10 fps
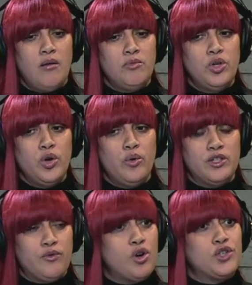you know, as
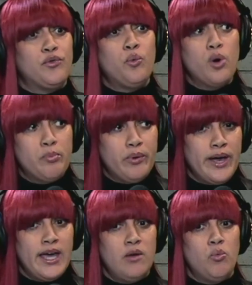far as
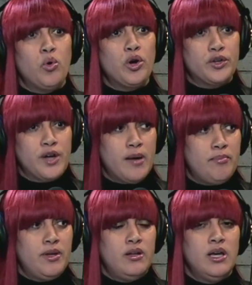foreplay and worked up
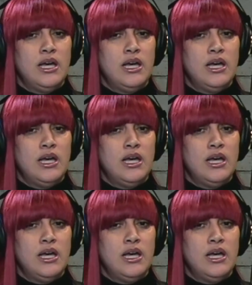and,